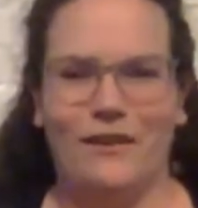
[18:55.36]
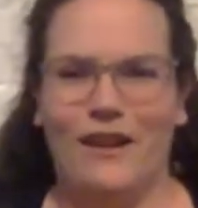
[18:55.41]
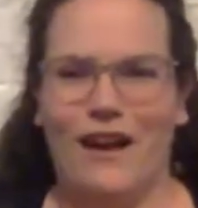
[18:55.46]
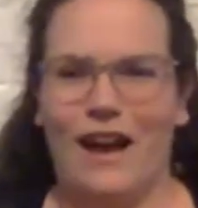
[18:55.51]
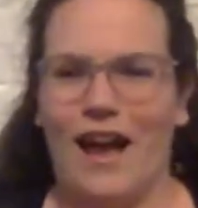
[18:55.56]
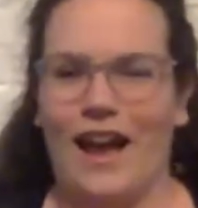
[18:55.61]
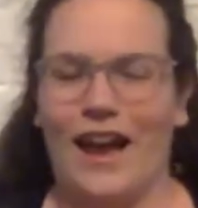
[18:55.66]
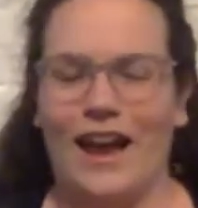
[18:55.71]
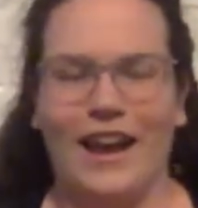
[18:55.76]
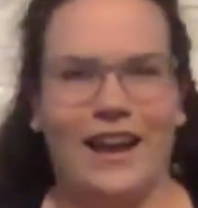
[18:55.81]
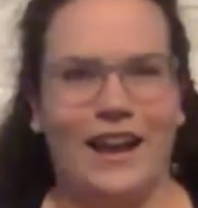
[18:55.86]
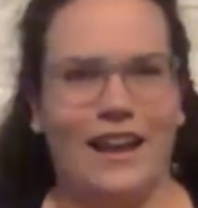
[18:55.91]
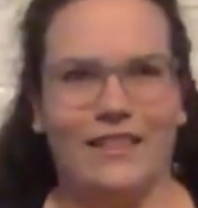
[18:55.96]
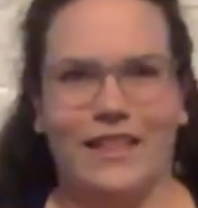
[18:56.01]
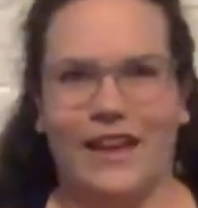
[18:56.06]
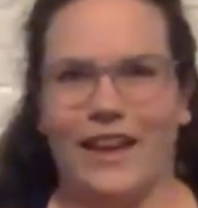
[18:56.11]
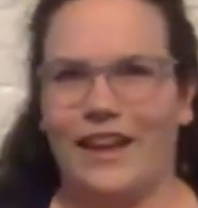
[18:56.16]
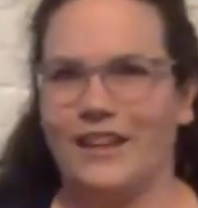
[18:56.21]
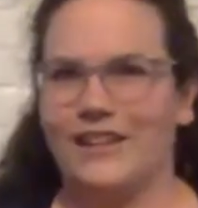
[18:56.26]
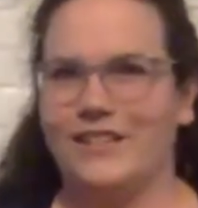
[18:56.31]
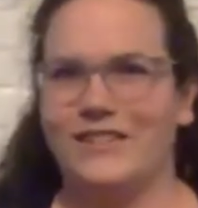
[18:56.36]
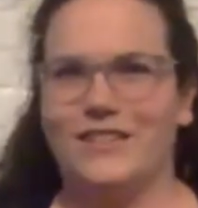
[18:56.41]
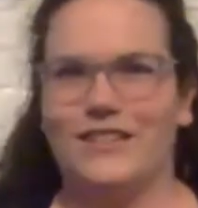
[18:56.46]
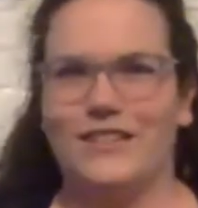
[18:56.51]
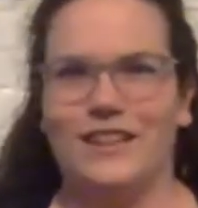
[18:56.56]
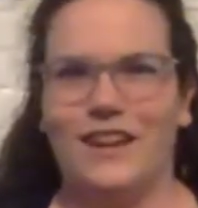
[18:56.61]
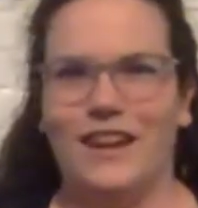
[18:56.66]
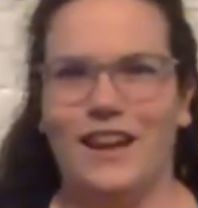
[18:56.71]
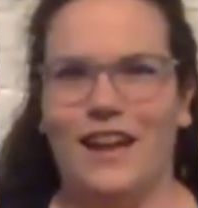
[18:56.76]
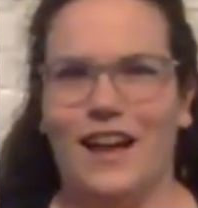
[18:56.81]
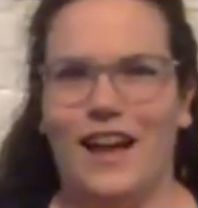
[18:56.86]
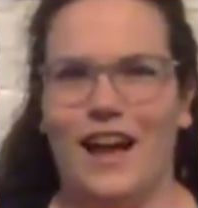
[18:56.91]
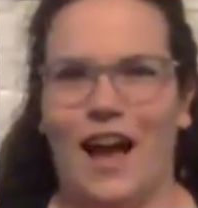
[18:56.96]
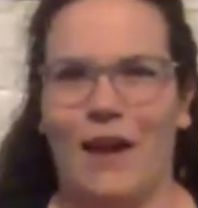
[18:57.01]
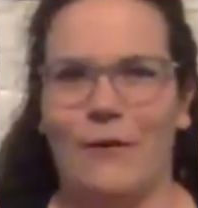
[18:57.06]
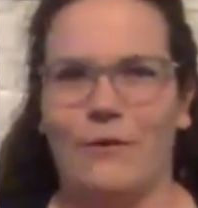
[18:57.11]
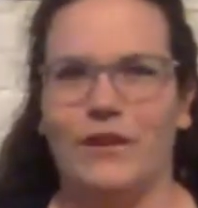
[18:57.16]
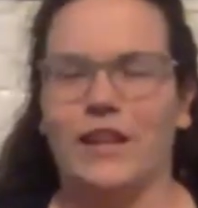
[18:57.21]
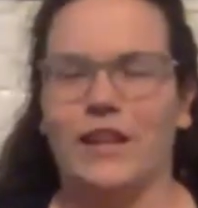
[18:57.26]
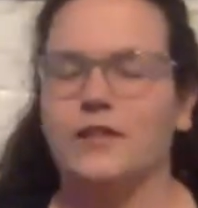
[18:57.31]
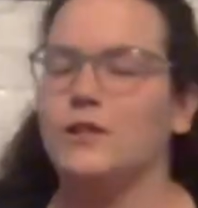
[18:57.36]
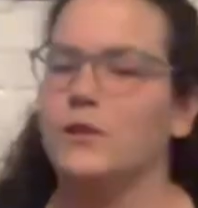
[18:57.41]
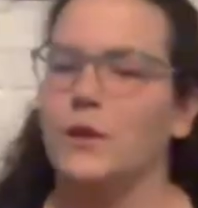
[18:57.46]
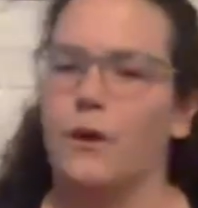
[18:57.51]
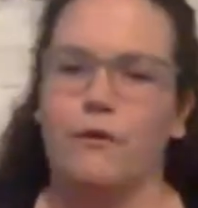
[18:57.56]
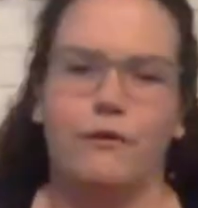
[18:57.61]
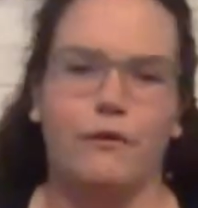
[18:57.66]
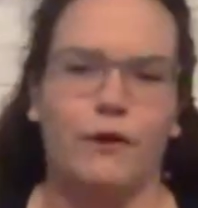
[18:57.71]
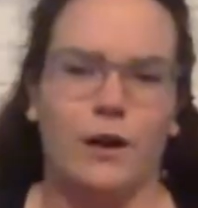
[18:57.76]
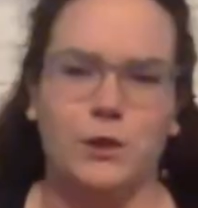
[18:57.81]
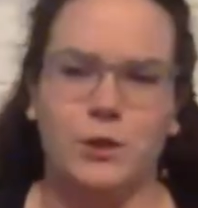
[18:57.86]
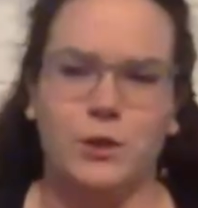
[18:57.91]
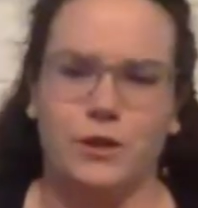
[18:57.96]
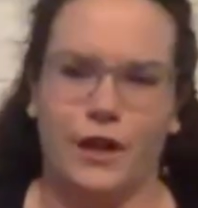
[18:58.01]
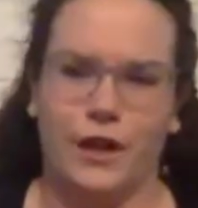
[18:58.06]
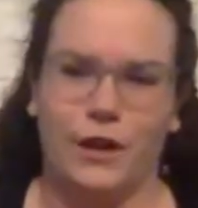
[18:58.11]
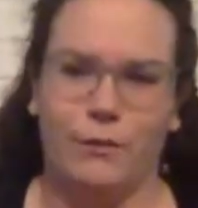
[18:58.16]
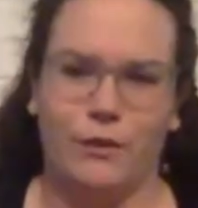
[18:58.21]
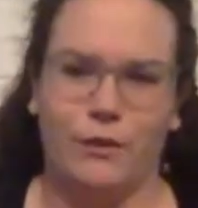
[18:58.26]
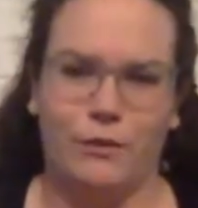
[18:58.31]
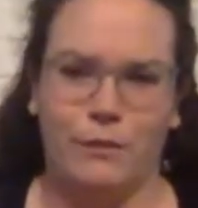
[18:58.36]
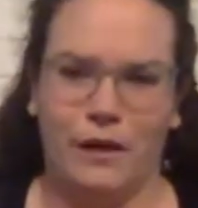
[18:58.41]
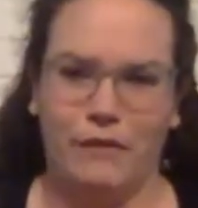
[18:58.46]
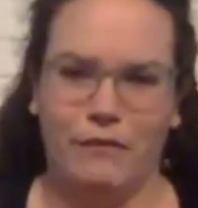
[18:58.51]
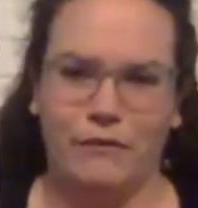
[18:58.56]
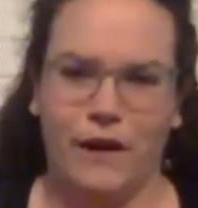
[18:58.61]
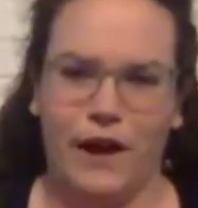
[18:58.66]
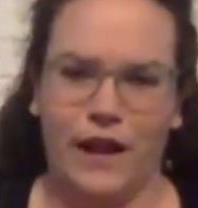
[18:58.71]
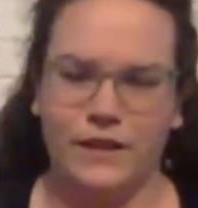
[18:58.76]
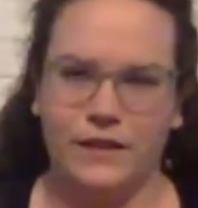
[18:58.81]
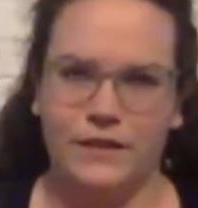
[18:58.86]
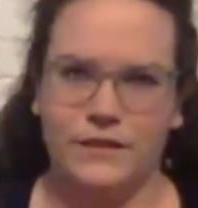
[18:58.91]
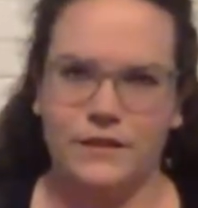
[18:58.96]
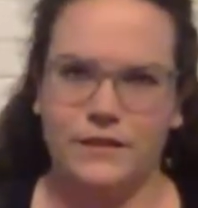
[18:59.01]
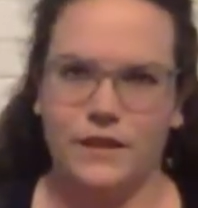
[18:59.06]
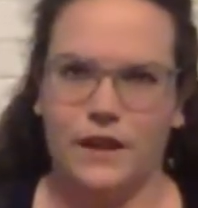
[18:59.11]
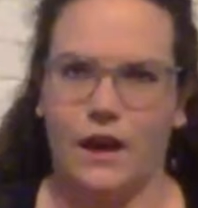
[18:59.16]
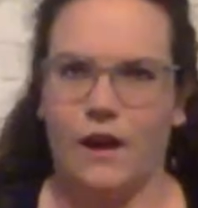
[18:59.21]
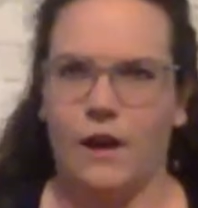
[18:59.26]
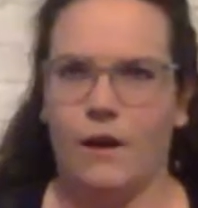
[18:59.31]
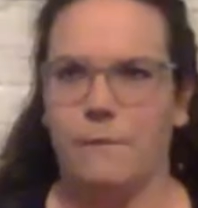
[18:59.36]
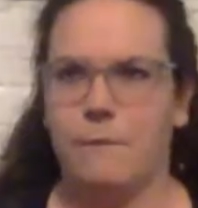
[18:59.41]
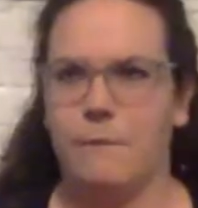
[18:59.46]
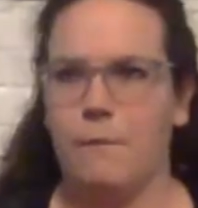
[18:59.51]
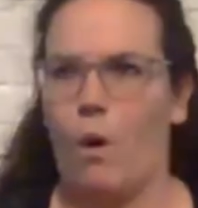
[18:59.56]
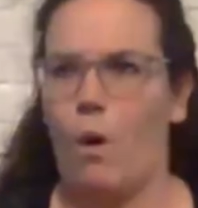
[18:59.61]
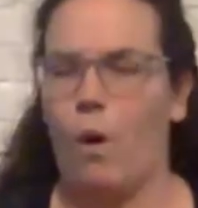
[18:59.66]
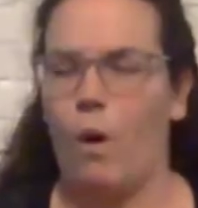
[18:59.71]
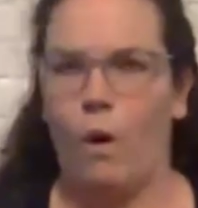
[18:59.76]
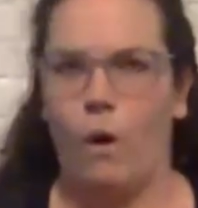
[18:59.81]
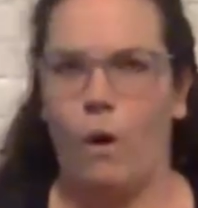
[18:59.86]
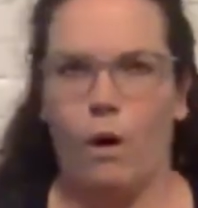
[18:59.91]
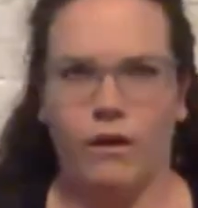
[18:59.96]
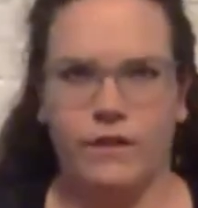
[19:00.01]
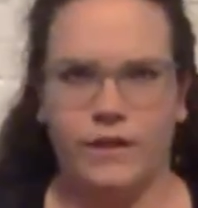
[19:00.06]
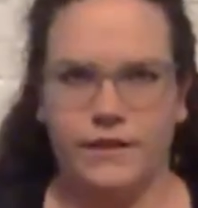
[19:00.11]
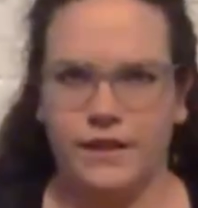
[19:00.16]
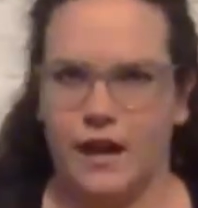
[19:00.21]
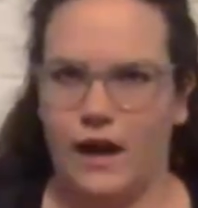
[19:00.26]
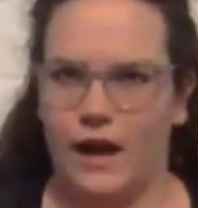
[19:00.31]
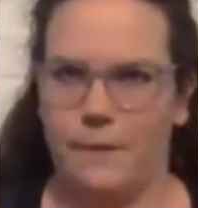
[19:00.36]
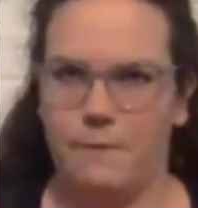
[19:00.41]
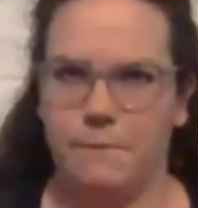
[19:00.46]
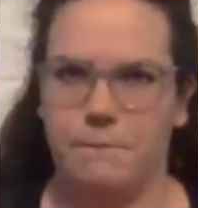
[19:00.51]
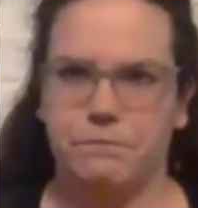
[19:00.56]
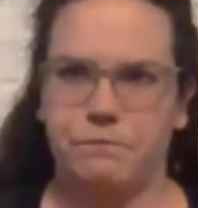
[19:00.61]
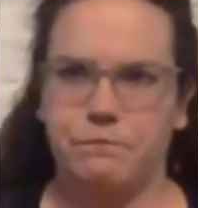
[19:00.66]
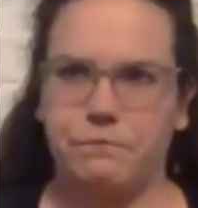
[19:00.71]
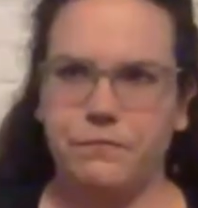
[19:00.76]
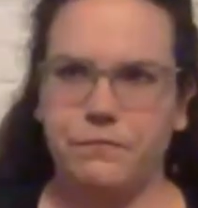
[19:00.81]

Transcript: I like, I would get so frustrated with my friends all the time.